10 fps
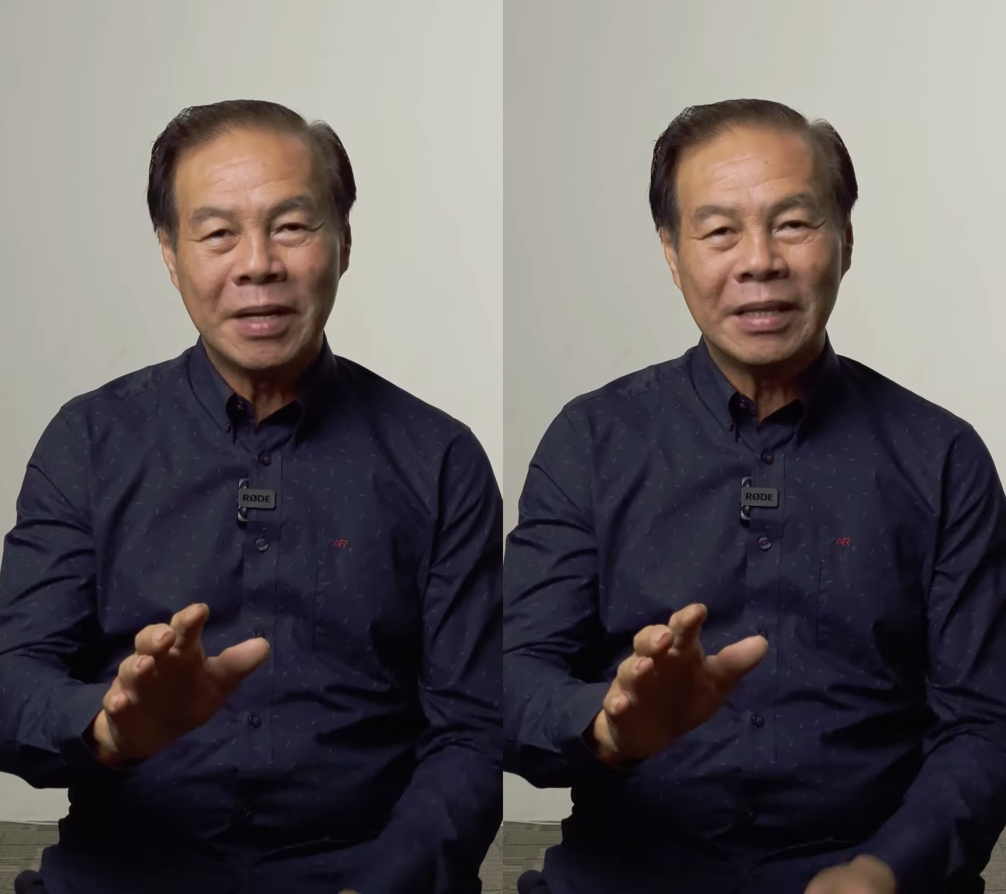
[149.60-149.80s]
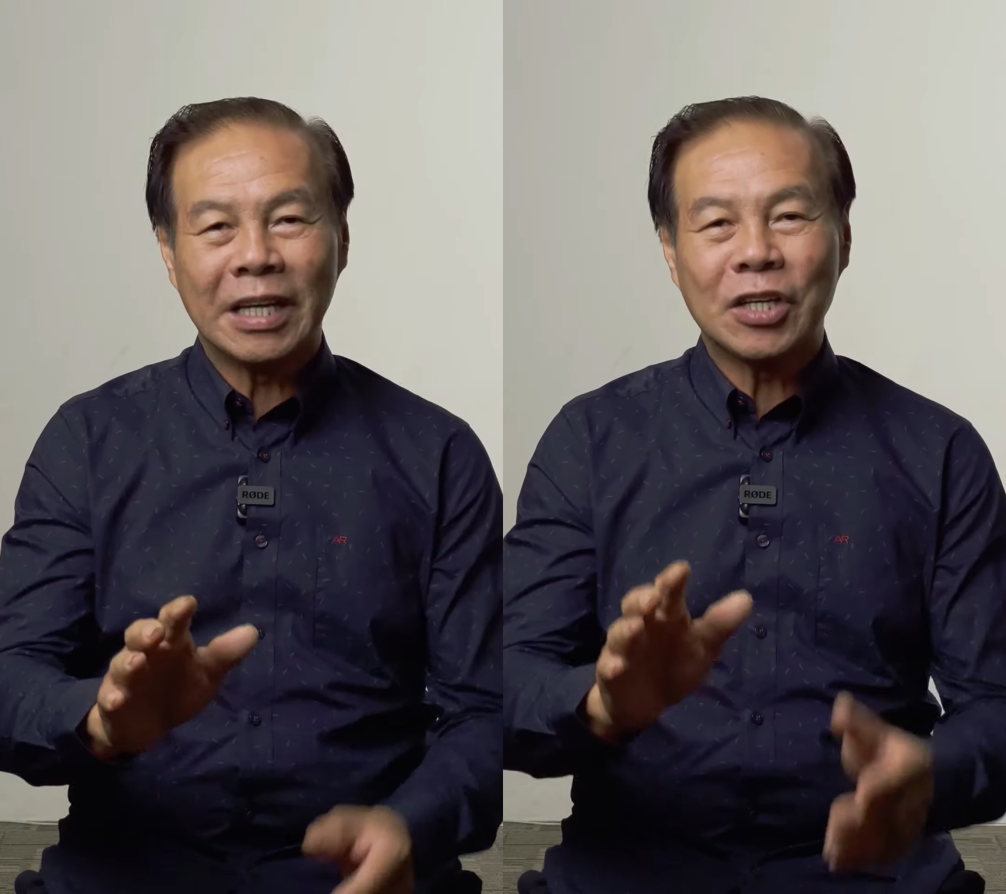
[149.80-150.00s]

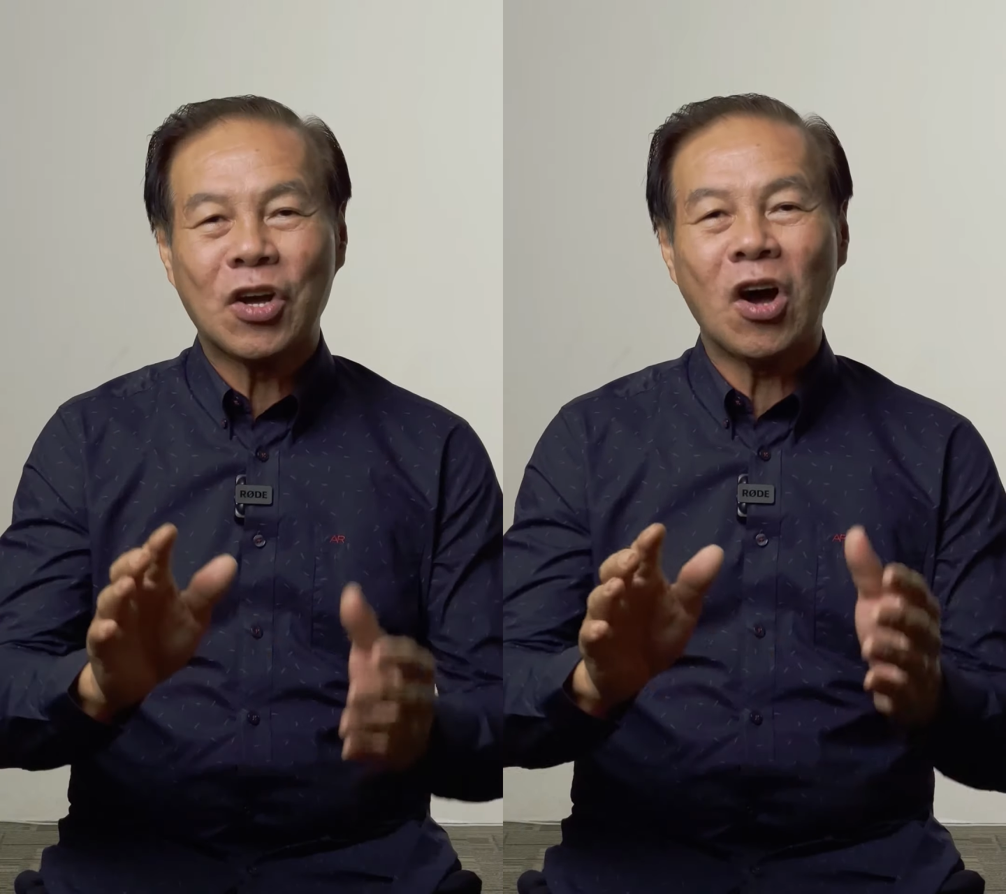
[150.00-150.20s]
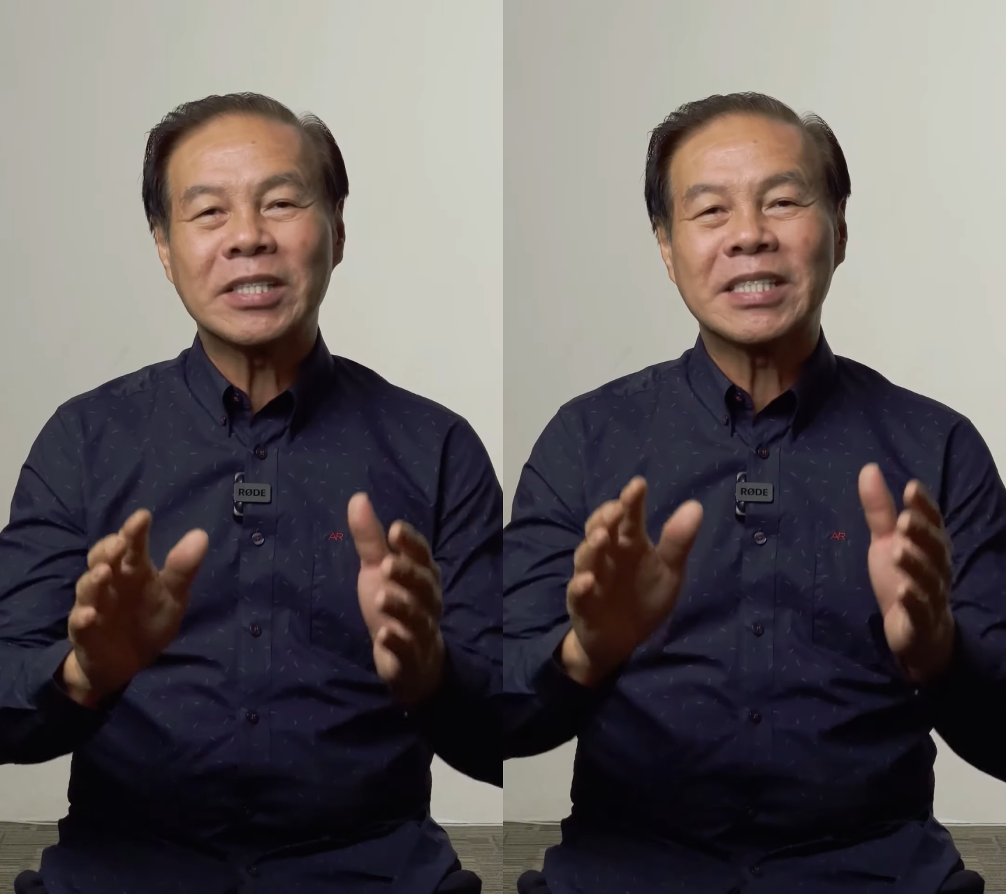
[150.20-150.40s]
that
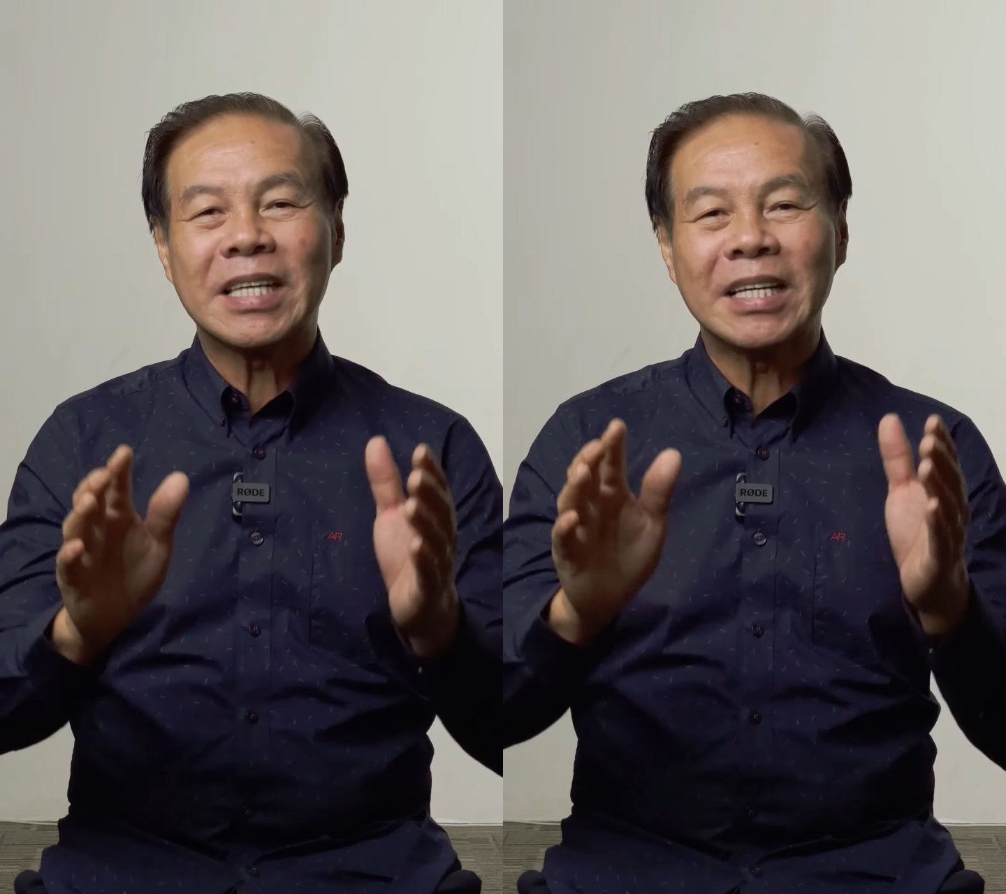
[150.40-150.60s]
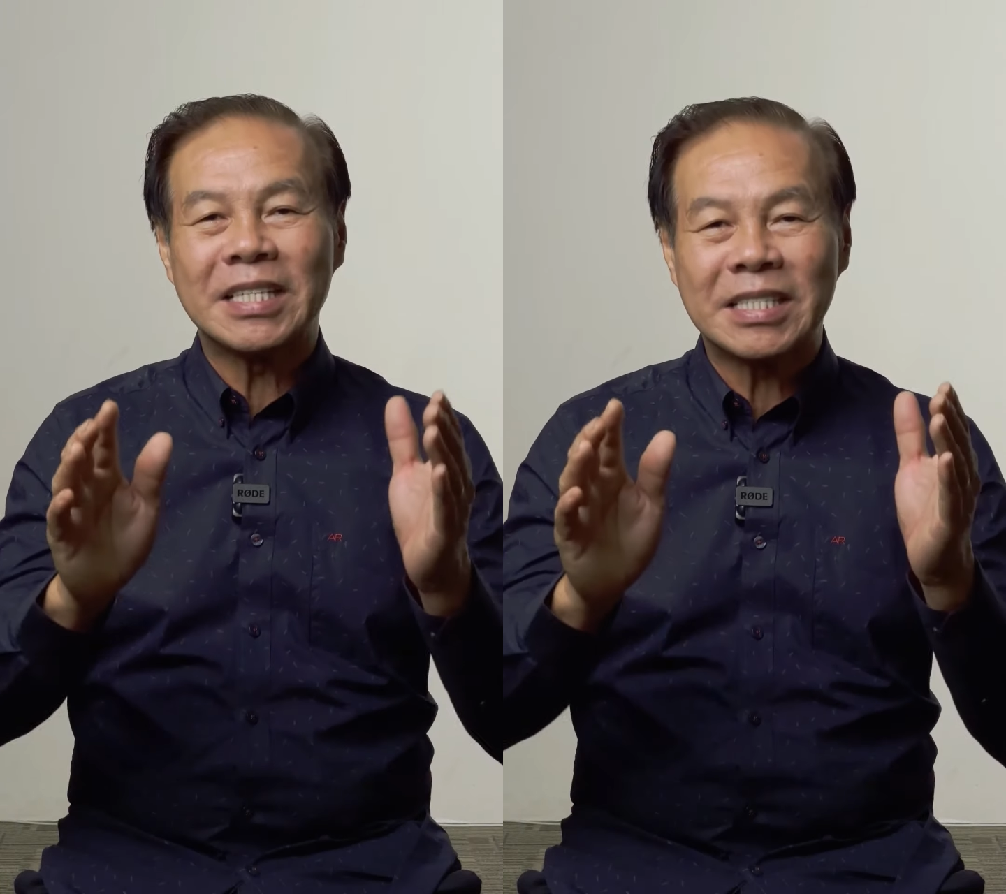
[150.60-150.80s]
God
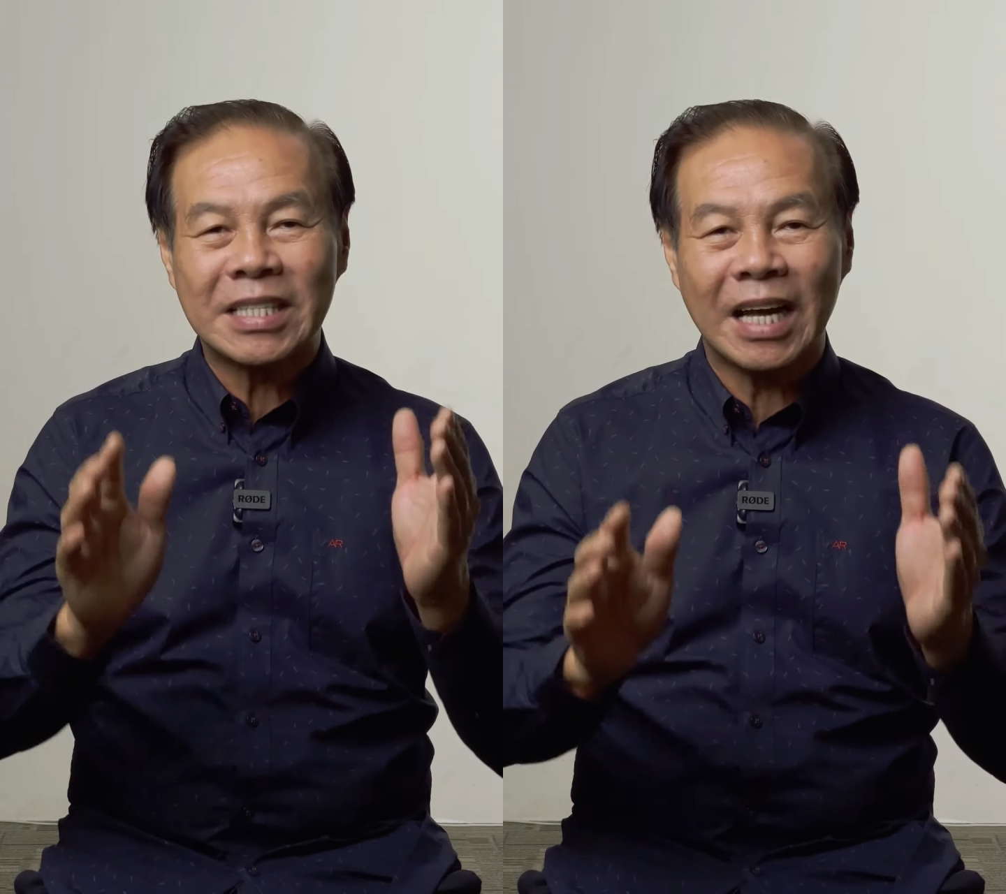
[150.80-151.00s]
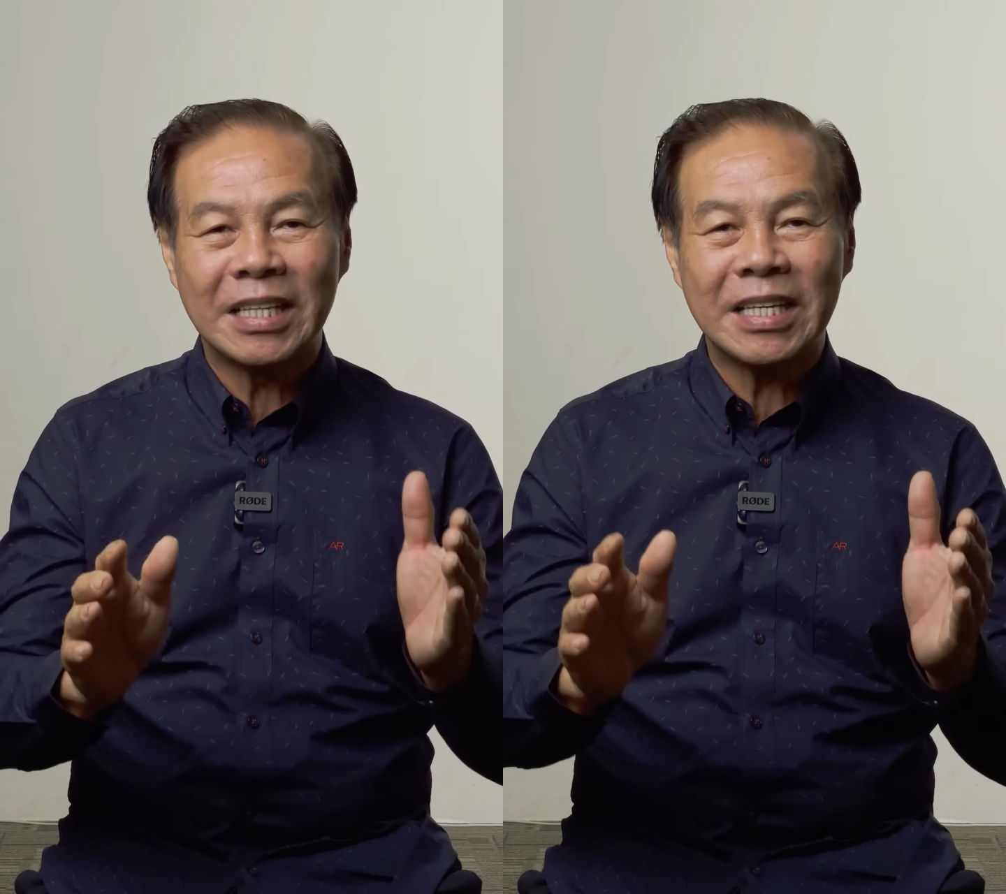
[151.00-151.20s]
sent His
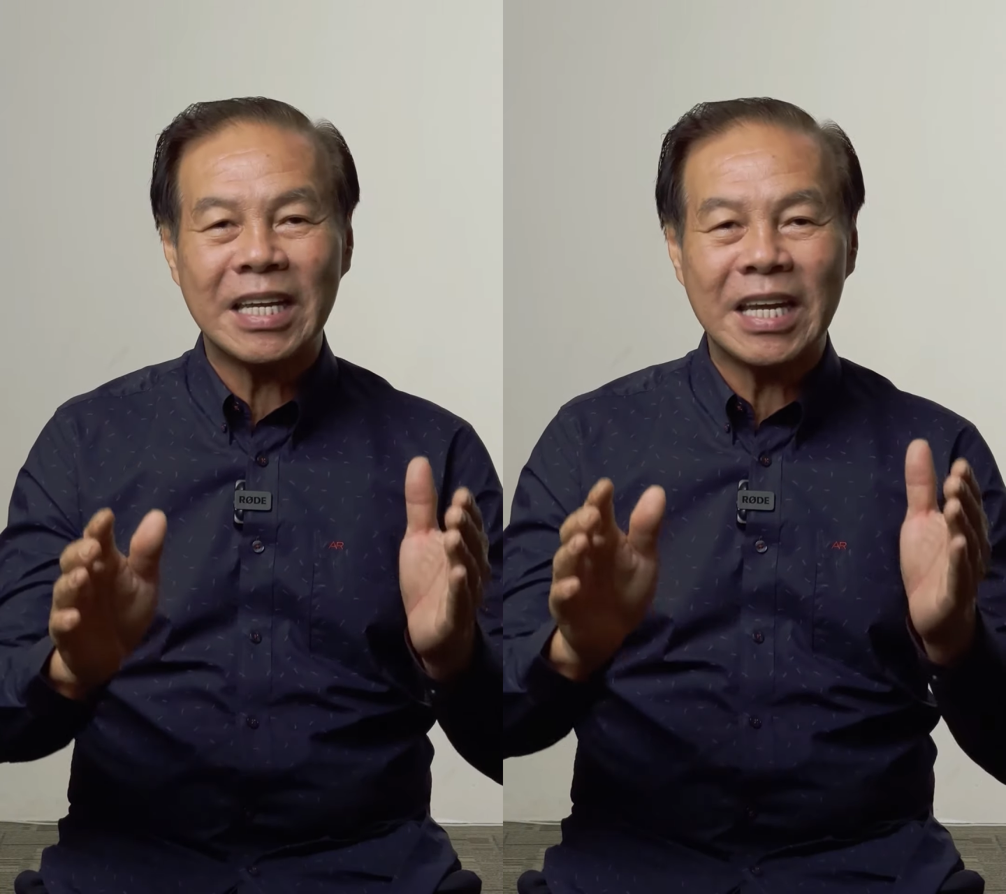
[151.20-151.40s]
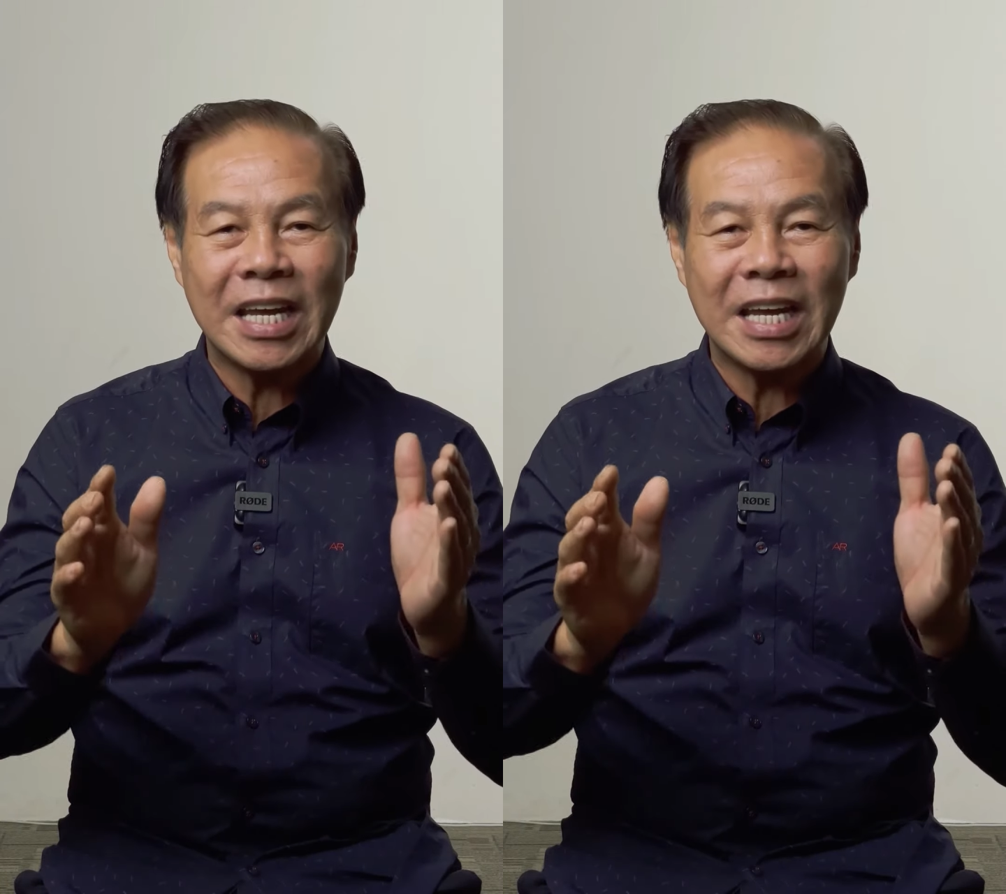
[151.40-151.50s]
Son